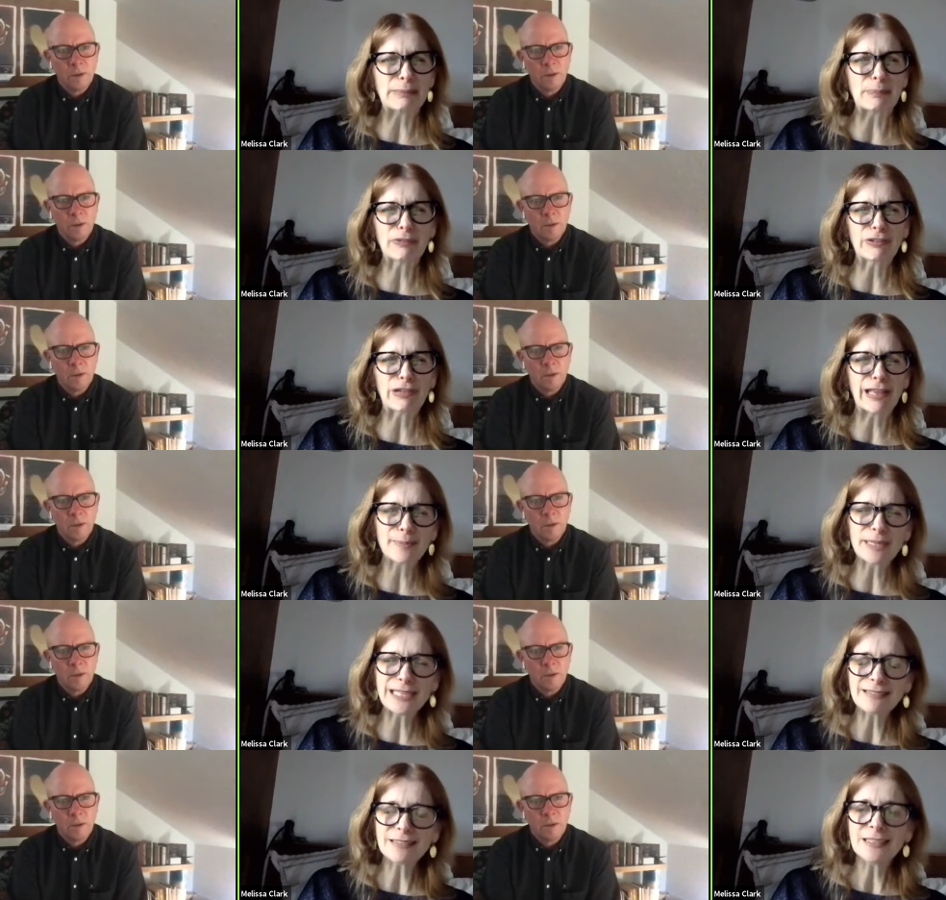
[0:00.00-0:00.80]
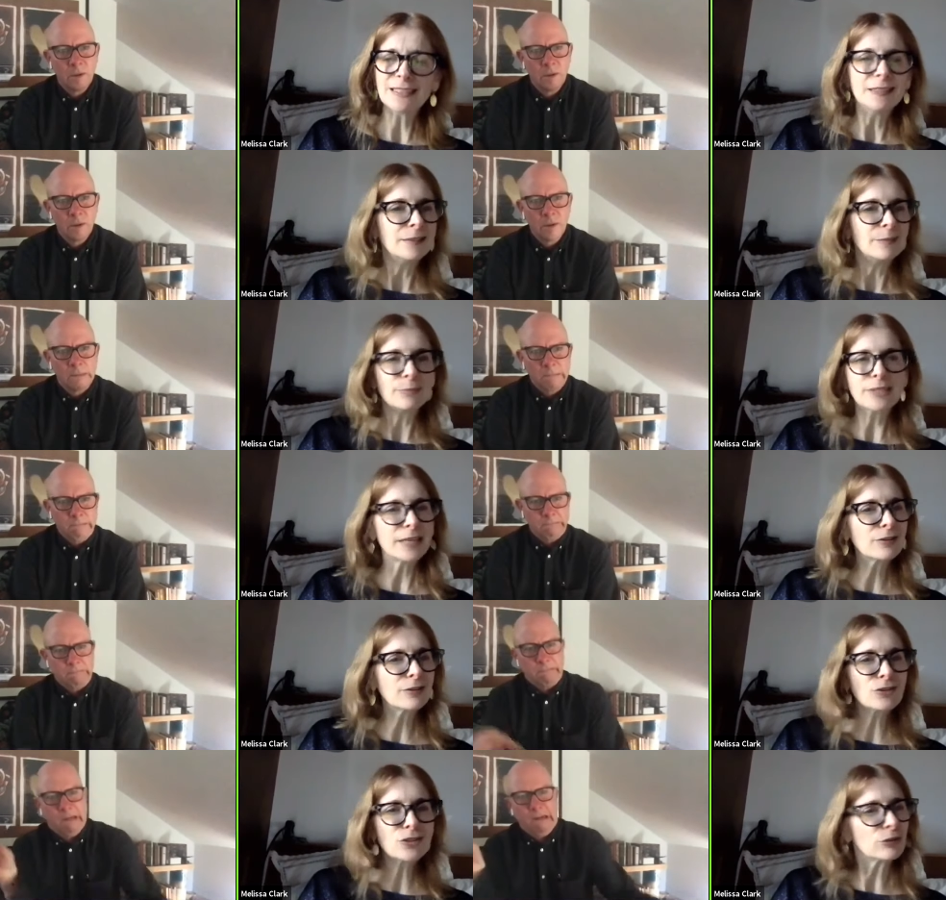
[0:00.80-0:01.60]
Speaker 1: slimy?
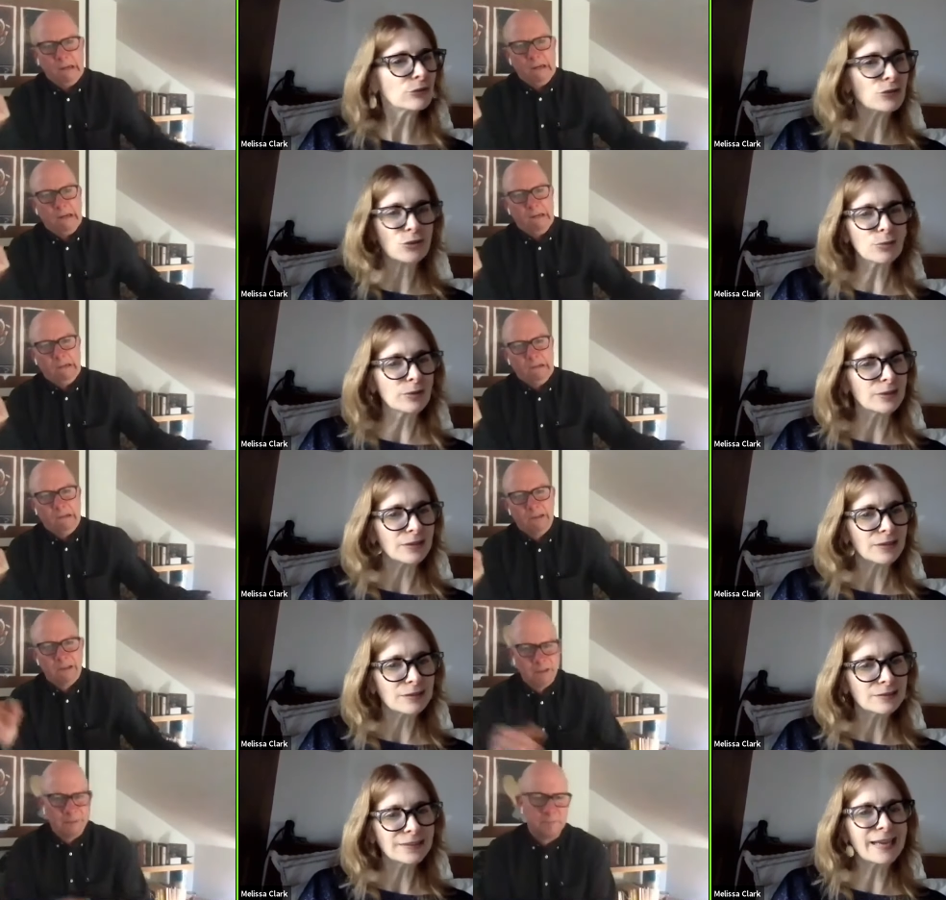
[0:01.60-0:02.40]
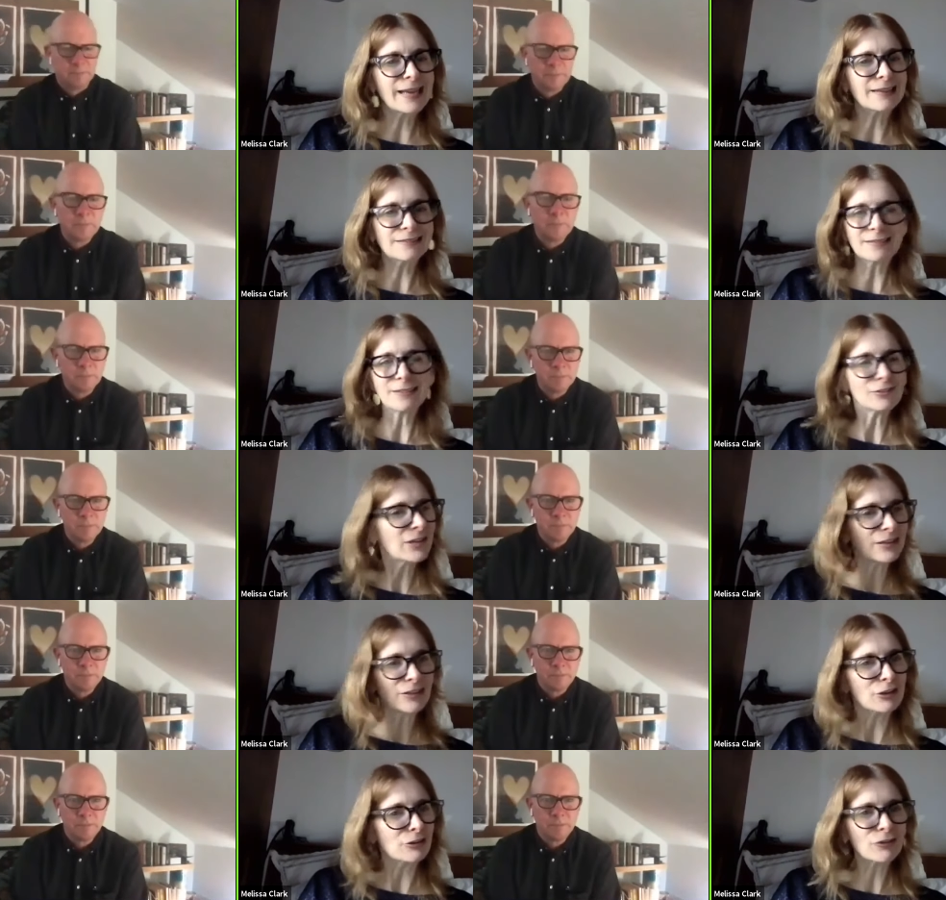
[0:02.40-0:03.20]
Potatoes mm. don't do Yeah, they're
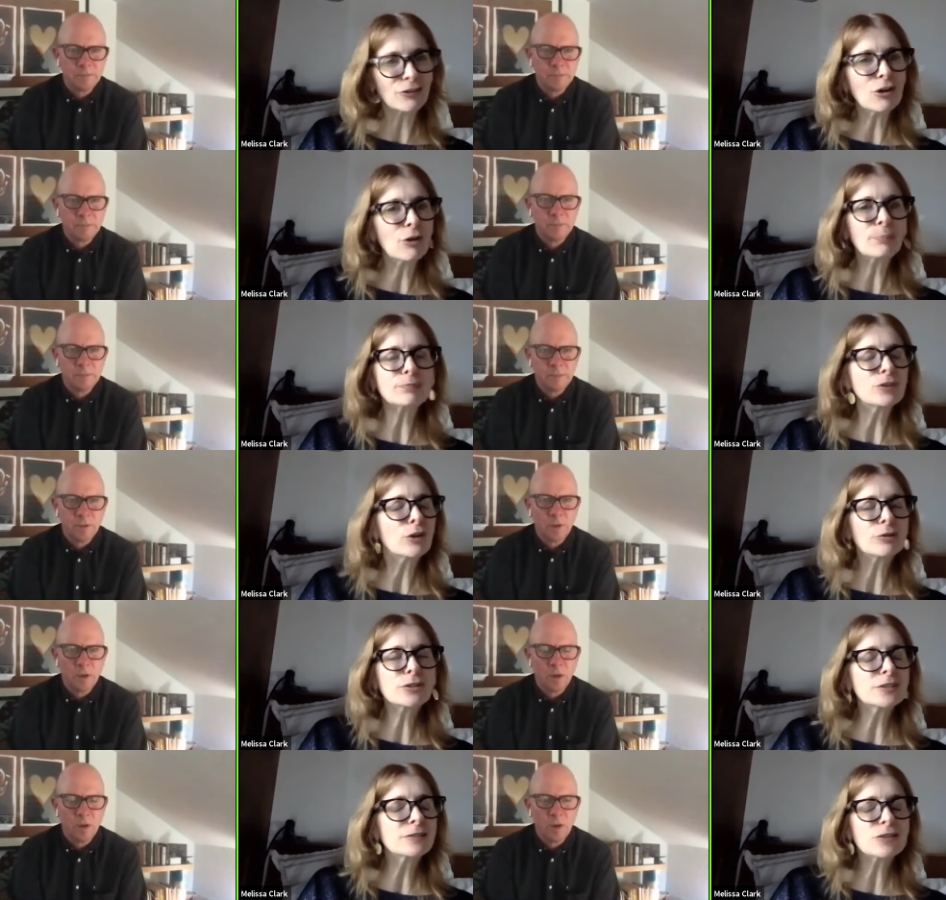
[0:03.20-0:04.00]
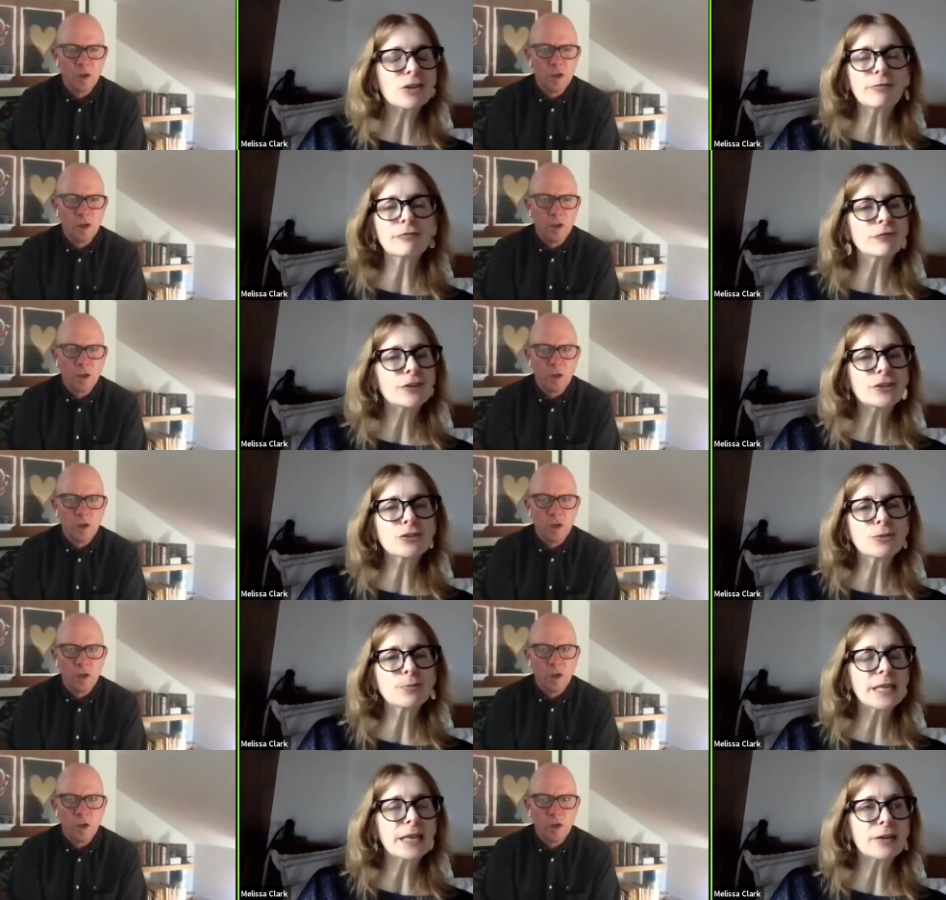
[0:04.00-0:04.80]
not good. So no, don't don't freeze
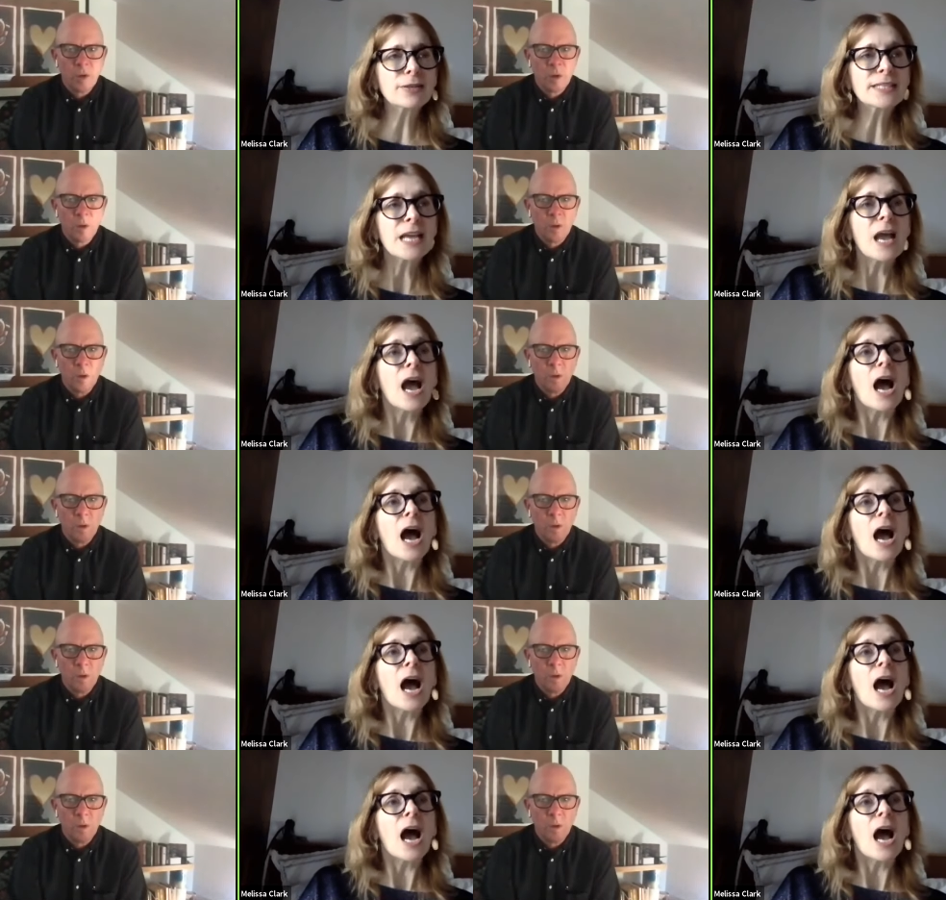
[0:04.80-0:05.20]
your potatoes.